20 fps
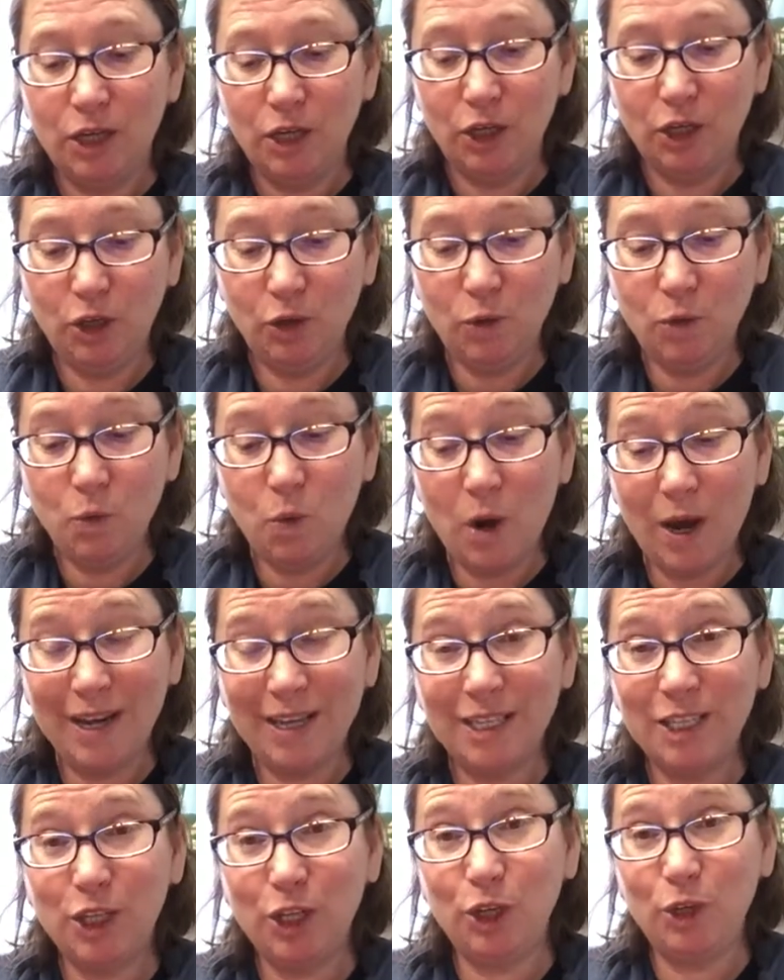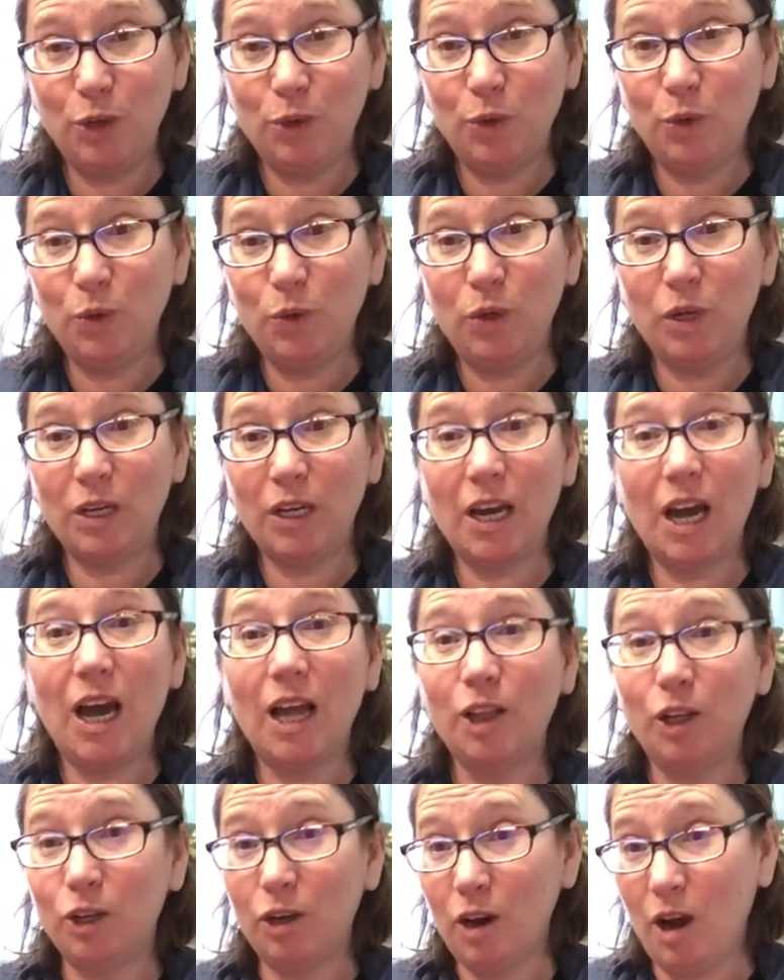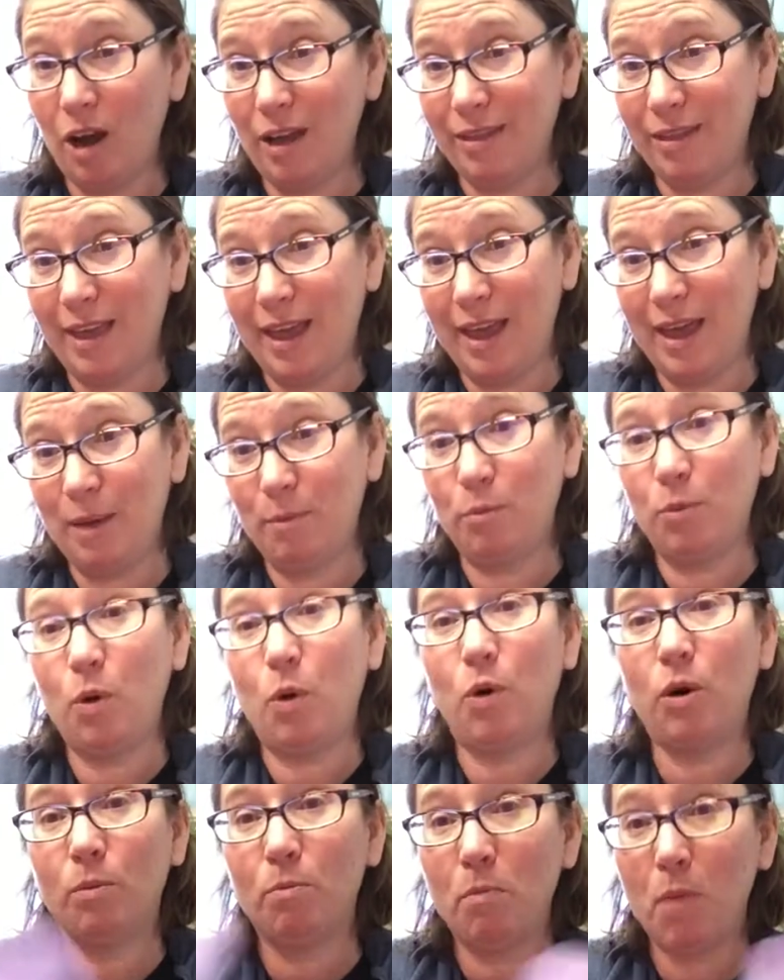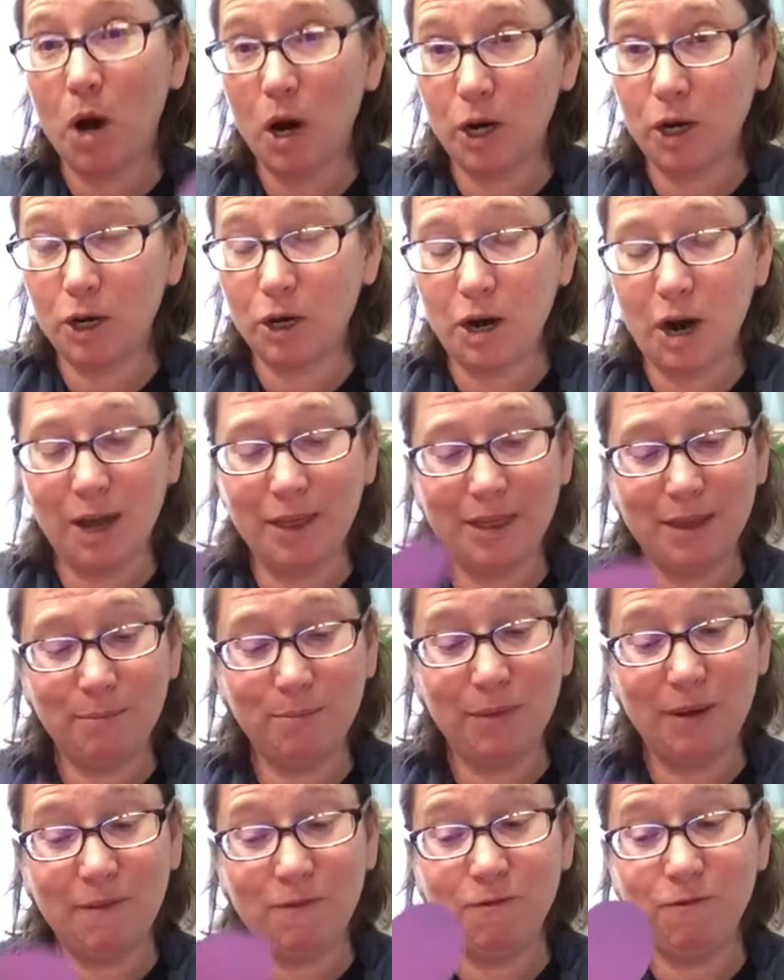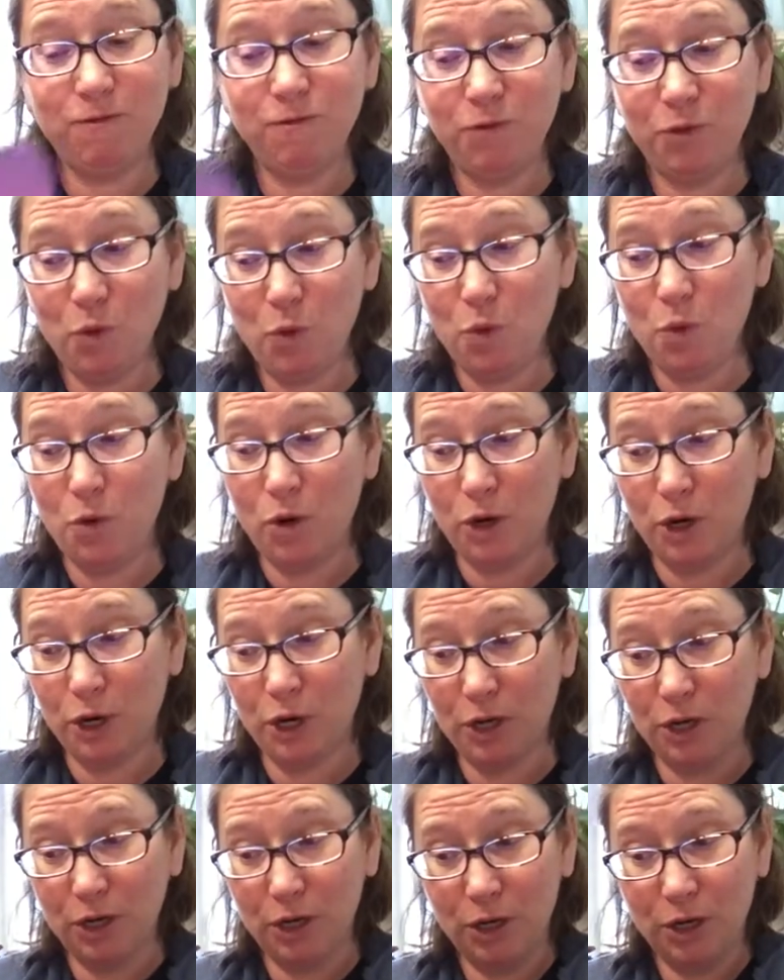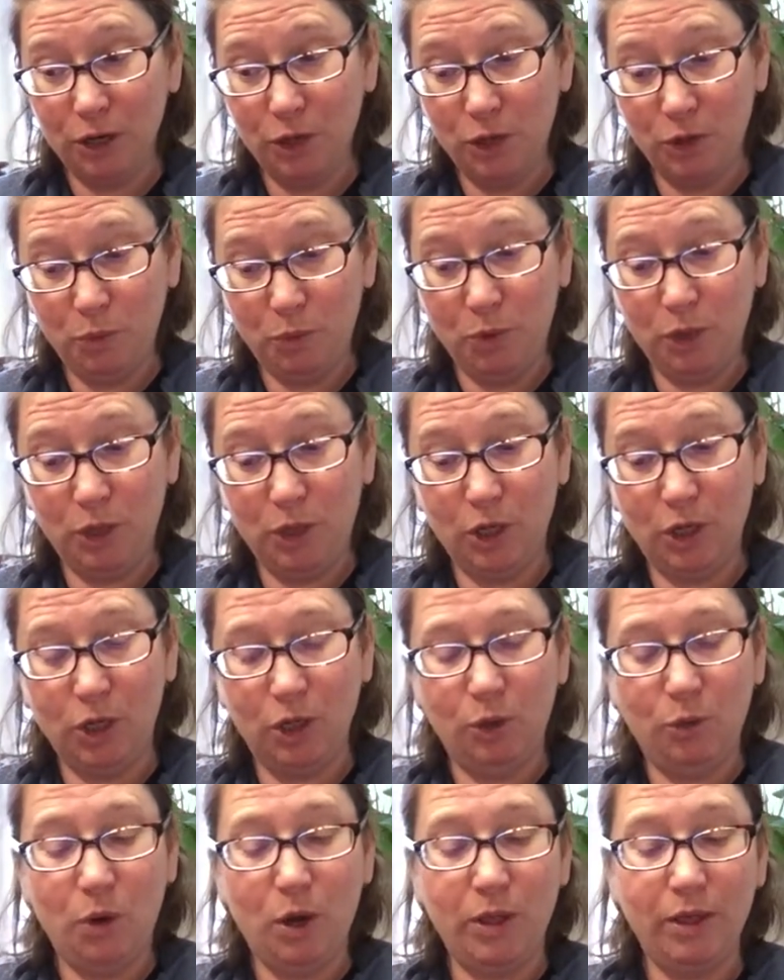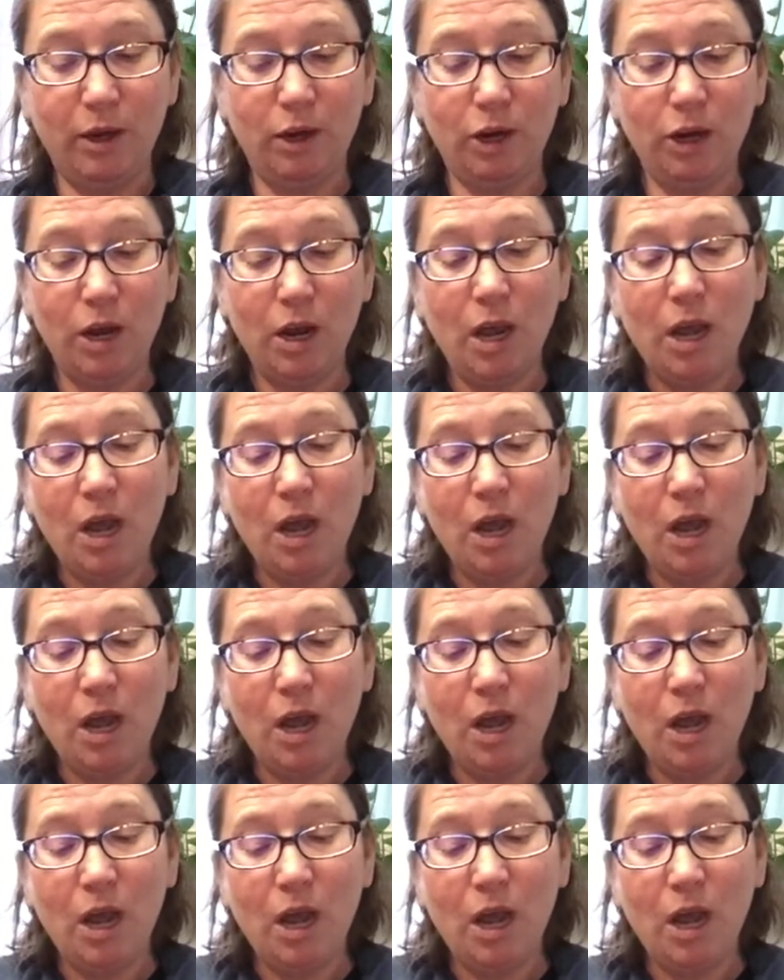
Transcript: you'll want to color on them or marker on them before you put the glue on there.